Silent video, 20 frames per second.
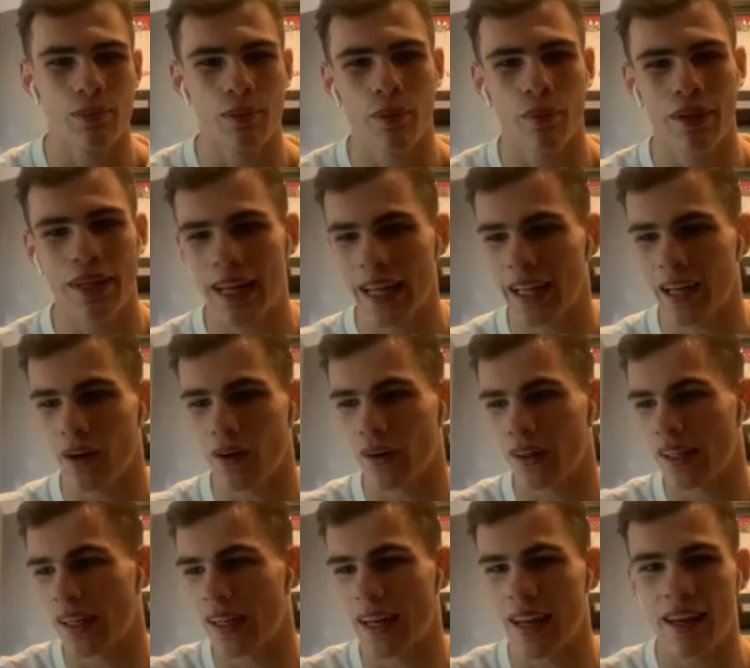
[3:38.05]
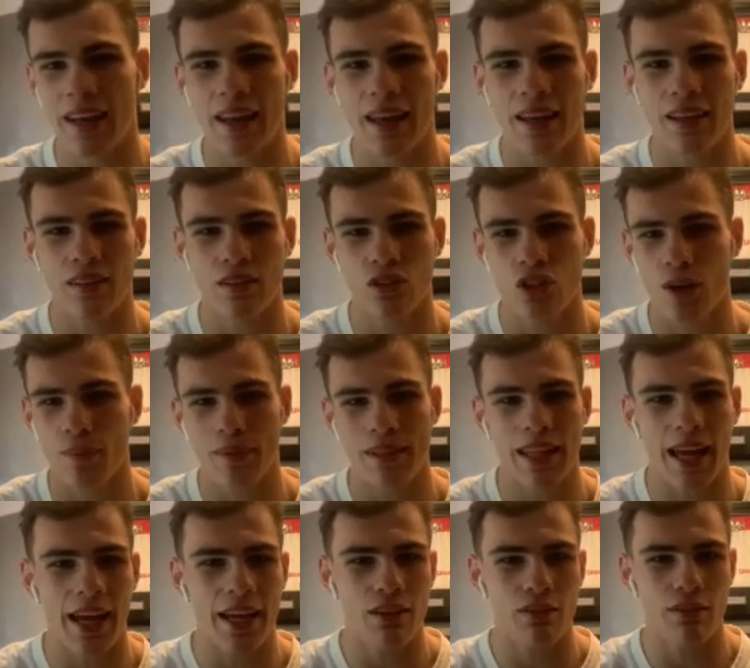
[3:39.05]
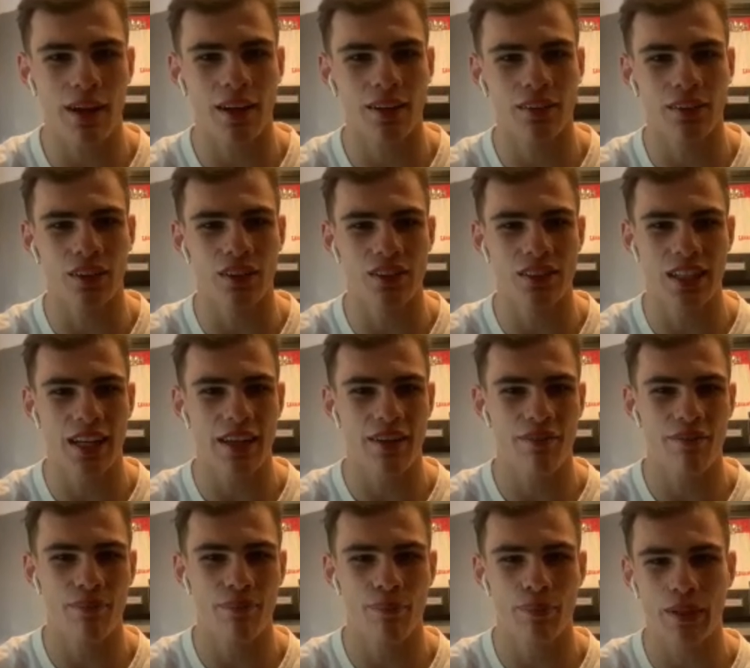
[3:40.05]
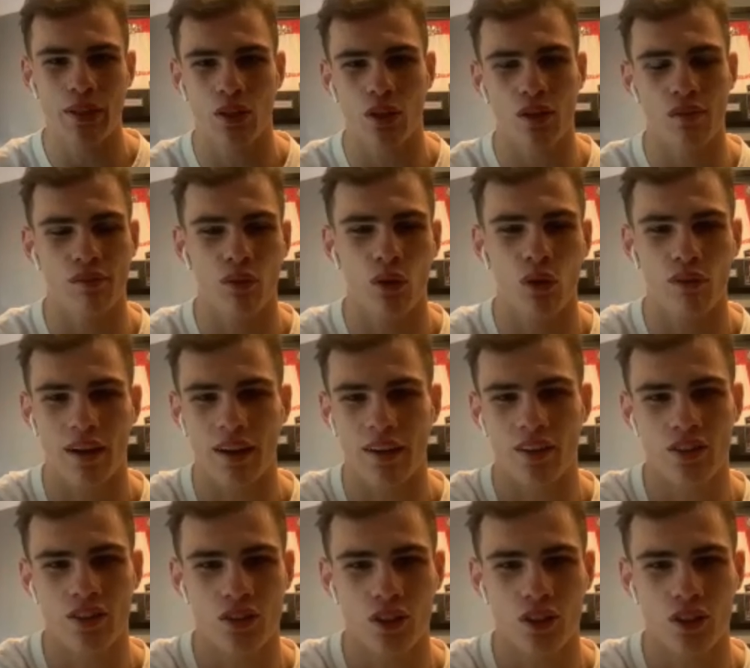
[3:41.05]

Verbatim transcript: But when they go on and then they jump into eight rounders and they've been doing four rounders,